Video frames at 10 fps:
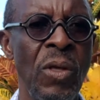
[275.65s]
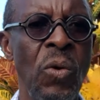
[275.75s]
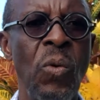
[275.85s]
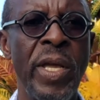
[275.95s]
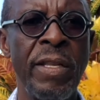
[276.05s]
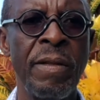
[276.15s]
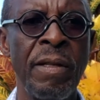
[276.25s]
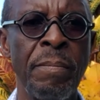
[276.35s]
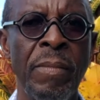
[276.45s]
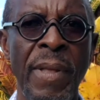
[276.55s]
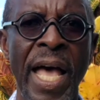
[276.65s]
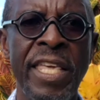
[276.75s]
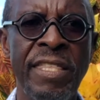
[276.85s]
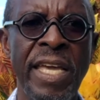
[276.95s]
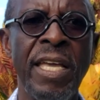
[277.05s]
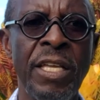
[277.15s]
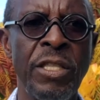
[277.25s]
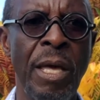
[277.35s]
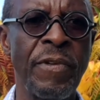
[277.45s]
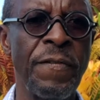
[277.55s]
who in Isaiah
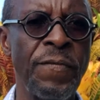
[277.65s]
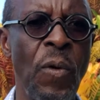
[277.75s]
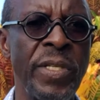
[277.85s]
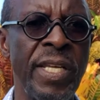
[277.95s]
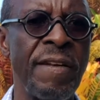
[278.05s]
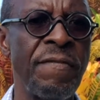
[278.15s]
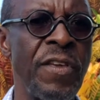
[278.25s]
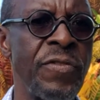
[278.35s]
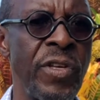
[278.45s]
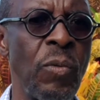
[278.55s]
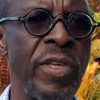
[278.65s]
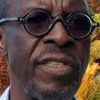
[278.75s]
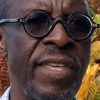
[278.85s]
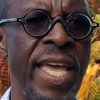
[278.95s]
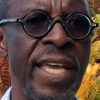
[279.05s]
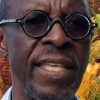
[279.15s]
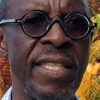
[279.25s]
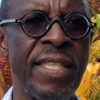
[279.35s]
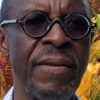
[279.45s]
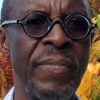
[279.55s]
chapter 40 and verse 31 says,